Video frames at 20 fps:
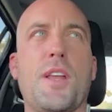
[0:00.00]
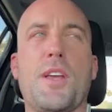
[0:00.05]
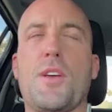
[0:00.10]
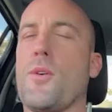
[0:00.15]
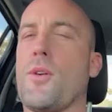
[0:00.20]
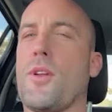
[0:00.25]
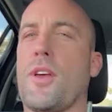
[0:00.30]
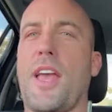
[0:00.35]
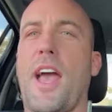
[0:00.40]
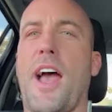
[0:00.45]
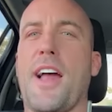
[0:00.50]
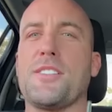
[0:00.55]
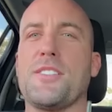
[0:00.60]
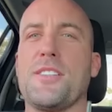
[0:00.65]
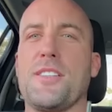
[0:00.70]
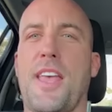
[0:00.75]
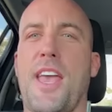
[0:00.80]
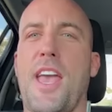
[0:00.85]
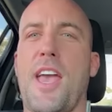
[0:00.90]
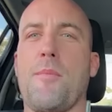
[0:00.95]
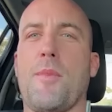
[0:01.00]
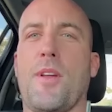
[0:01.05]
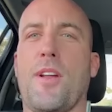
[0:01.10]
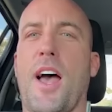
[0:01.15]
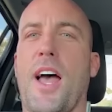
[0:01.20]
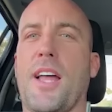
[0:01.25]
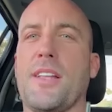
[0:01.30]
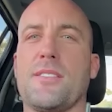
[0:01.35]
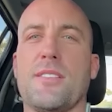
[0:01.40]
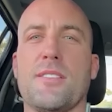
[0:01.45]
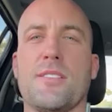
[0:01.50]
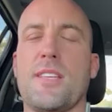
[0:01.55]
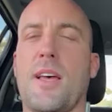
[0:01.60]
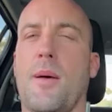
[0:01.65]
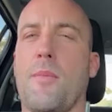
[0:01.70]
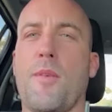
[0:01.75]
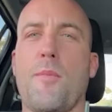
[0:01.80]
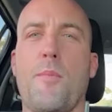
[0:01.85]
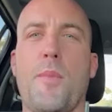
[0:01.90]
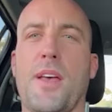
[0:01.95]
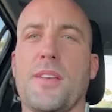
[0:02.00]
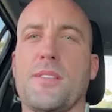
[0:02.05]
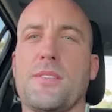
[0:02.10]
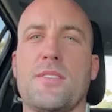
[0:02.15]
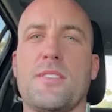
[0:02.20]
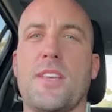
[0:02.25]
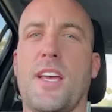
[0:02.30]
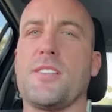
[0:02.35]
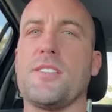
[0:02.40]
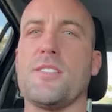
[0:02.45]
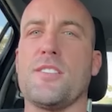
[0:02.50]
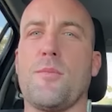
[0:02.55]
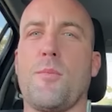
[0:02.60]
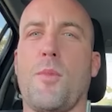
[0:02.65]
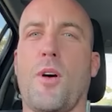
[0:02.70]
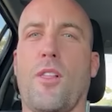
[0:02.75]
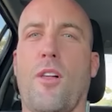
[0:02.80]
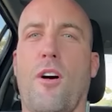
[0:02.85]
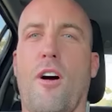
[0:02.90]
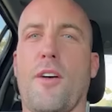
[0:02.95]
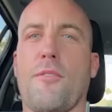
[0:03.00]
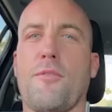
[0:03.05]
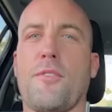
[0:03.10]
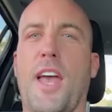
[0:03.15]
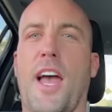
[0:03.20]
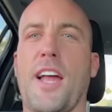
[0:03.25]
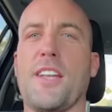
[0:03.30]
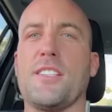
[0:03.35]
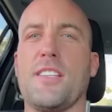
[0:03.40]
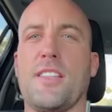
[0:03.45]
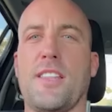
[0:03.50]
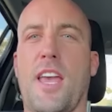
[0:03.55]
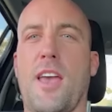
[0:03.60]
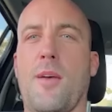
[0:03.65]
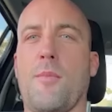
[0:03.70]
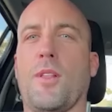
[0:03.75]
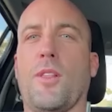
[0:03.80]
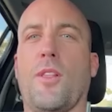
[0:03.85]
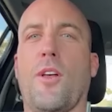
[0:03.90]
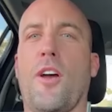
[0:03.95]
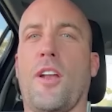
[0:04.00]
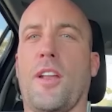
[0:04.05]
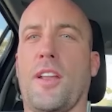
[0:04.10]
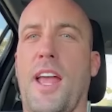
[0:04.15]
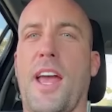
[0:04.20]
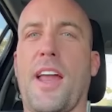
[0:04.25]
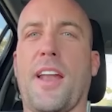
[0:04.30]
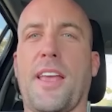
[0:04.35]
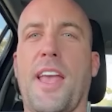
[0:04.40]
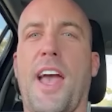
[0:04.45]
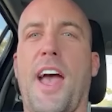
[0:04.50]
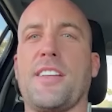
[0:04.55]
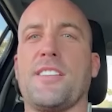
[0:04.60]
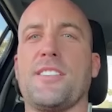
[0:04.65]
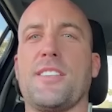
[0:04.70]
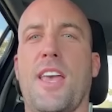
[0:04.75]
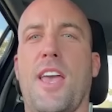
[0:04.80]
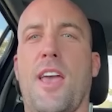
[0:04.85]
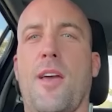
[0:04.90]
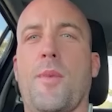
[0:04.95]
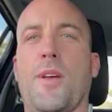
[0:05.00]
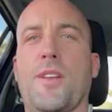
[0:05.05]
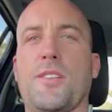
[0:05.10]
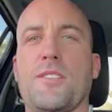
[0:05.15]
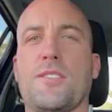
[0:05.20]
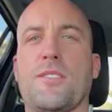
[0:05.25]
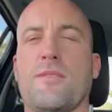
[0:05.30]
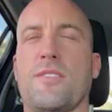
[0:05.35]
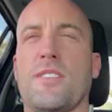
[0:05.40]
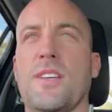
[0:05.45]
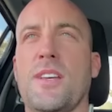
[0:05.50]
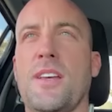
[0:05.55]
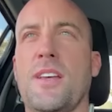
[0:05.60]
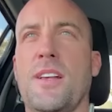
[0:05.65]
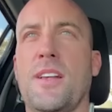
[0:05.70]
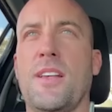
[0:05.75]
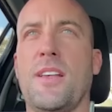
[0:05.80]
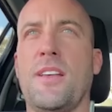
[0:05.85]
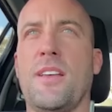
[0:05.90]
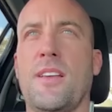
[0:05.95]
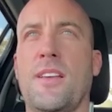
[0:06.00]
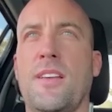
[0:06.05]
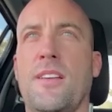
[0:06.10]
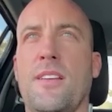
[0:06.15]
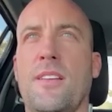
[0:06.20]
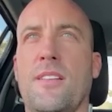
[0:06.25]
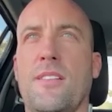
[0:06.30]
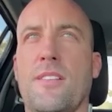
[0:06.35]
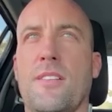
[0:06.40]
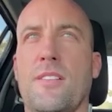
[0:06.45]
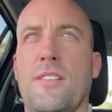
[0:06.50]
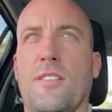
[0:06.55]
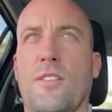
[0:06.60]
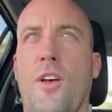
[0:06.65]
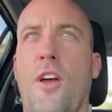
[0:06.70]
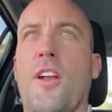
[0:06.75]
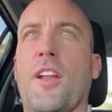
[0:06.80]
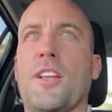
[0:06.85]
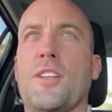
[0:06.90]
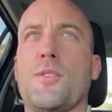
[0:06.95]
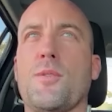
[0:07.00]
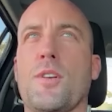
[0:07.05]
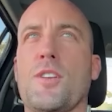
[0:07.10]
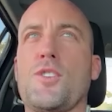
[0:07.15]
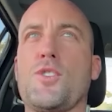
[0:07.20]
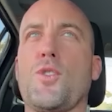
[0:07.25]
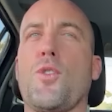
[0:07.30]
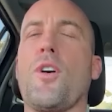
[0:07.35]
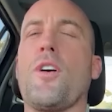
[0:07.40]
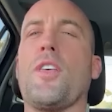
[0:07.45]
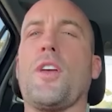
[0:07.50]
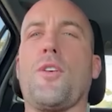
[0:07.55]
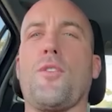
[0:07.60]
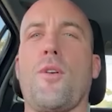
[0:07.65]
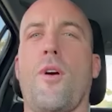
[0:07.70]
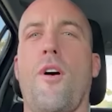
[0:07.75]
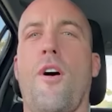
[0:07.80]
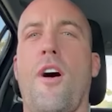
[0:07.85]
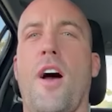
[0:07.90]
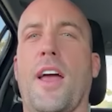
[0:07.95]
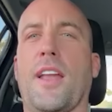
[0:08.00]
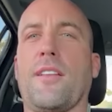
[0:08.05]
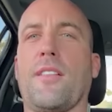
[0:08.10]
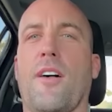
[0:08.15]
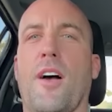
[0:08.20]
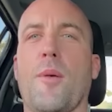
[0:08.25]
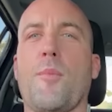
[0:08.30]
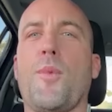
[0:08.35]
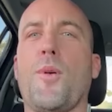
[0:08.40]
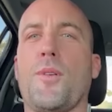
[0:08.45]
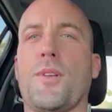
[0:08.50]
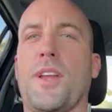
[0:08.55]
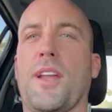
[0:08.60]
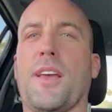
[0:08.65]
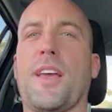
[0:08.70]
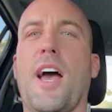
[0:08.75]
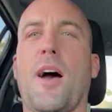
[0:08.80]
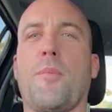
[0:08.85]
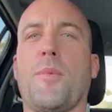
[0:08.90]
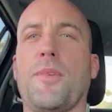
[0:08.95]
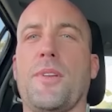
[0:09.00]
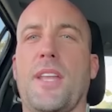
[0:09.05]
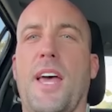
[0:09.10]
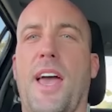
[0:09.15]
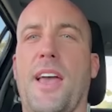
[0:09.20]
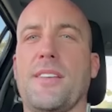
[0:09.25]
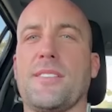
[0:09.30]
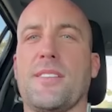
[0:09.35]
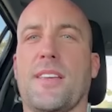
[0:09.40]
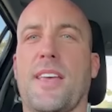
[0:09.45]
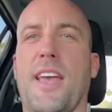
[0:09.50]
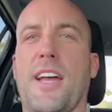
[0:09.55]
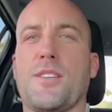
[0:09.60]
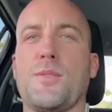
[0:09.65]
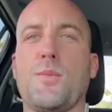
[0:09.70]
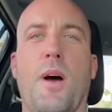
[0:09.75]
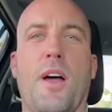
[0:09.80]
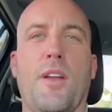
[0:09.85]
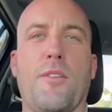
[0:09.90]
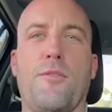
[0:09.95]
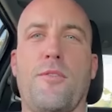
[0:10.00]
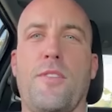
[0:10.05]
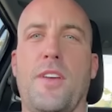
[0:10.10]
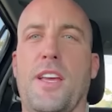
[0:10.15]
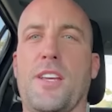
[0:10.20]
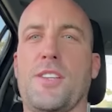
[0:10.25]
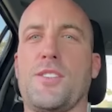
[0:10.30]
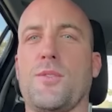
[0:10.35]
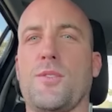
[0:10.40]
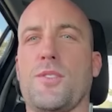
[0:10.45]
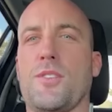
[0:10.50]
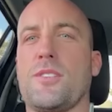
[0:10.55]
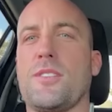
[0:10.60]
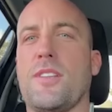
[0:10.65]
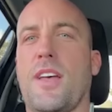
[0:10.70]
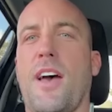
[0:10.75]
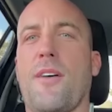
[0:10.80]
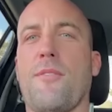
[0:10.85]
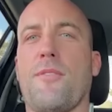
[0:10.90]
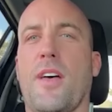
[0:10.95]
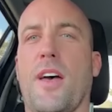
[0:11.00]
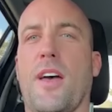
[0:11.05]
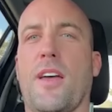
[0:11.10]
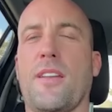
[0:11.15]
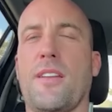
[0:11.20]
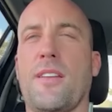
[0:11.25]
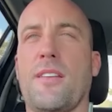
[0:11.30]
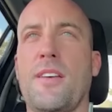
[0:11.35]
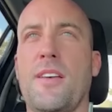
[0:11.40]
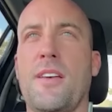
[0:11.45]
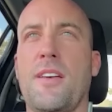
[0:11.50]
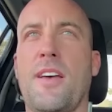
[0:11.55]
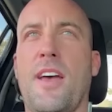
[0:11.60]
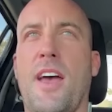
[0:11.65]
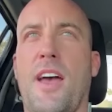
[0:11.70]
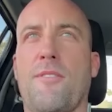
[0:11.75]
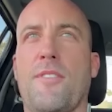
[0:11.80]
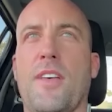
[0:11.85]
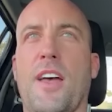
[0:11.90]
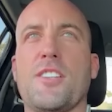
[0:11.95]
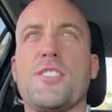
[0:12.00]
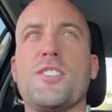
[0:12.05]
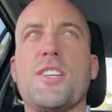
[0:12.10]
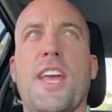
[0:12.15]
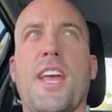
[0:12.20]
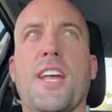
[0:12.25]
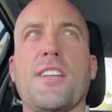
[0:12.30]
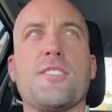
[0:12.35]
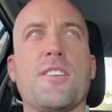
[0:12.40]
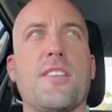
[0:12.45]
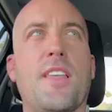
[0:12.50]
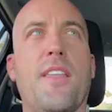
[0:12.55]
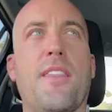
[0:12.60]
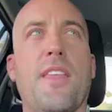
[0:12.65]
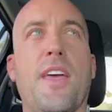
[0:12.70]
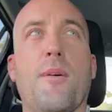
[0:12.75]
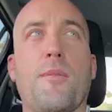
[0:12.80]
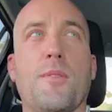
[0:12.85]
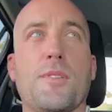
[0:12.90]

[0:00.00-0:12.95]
good at catching them, and I had just some of the best sessions of my life catching them and learning how to catch them and just learning to enjoy the grind, like putting in a couple of days to catch one fish or just to have that chance. So that